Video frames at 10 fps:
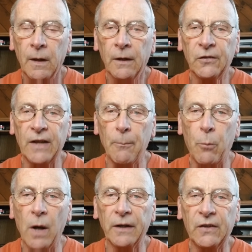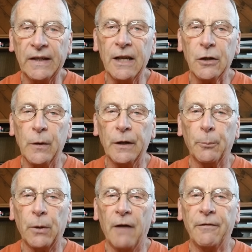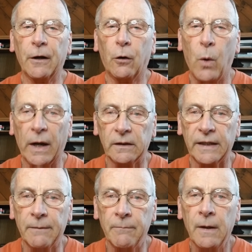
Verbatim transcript: Step one is to get you into profit quickly,